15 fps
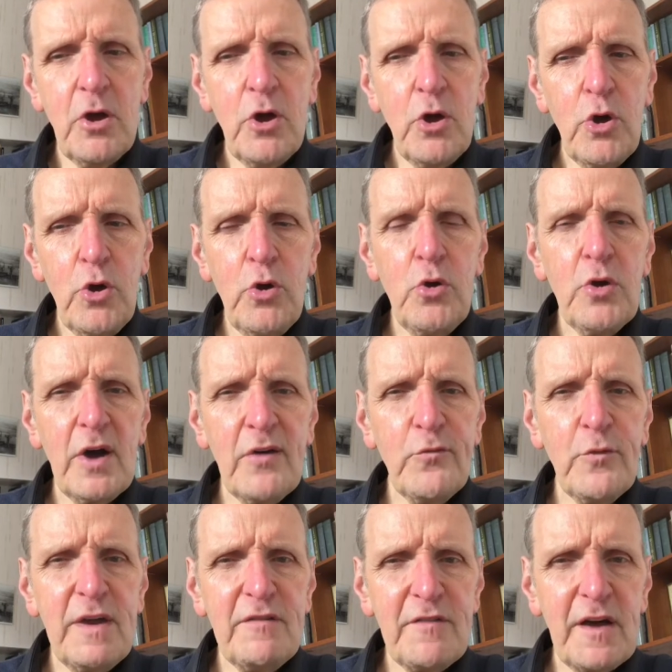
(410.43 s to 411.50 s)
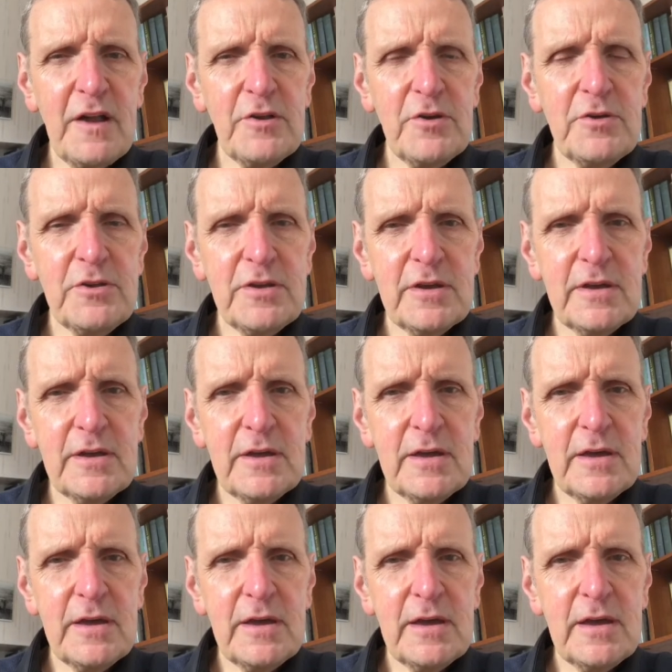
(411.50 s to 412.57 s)
Who have we valued
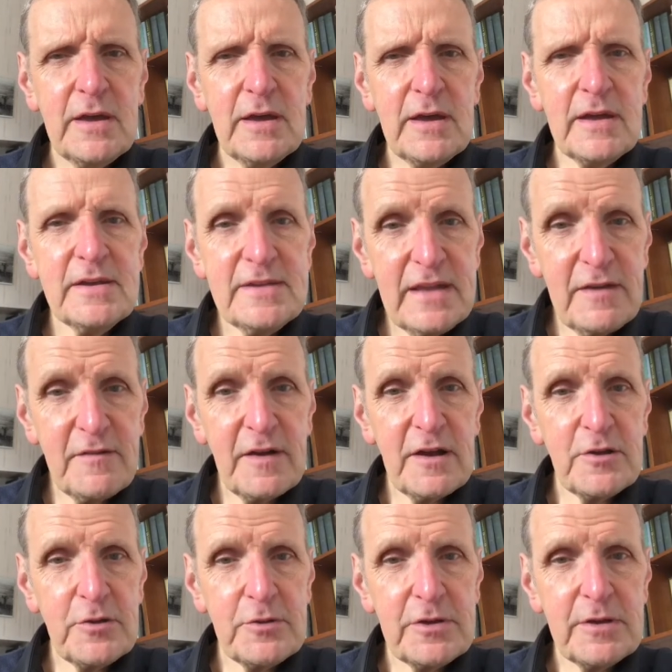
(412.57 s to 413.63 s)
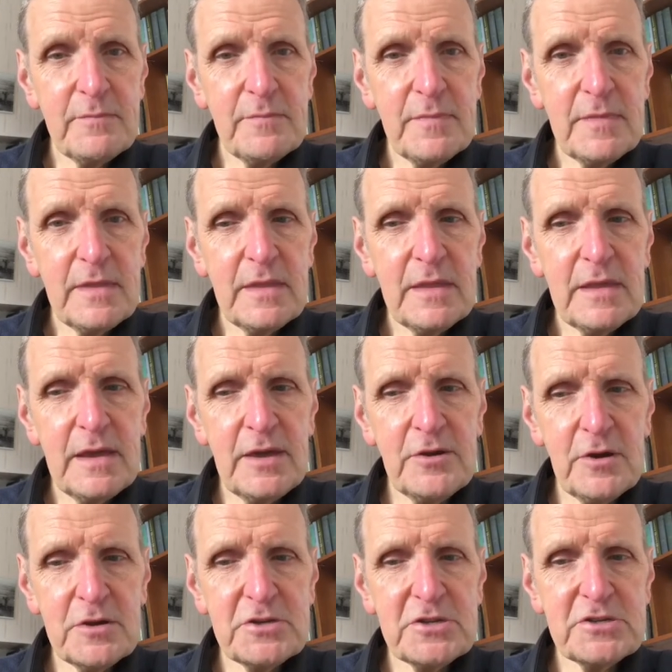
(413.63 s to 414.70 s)
and devalued in
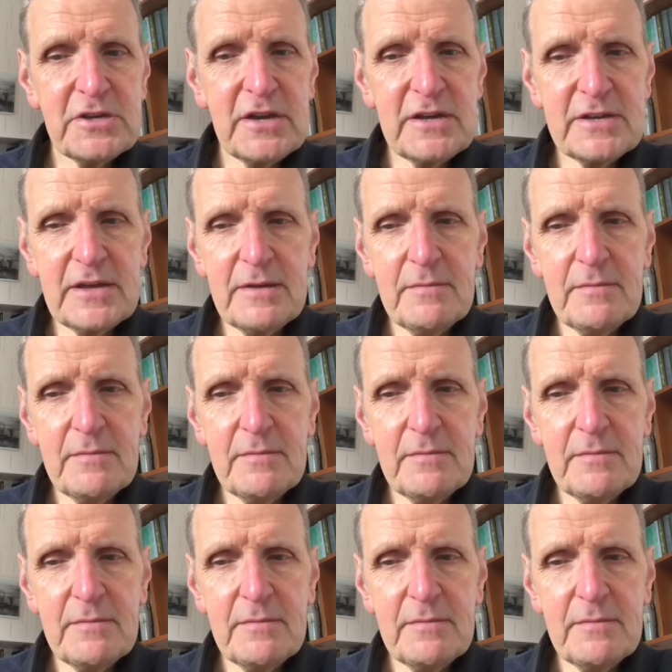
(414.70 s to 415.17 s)
our society?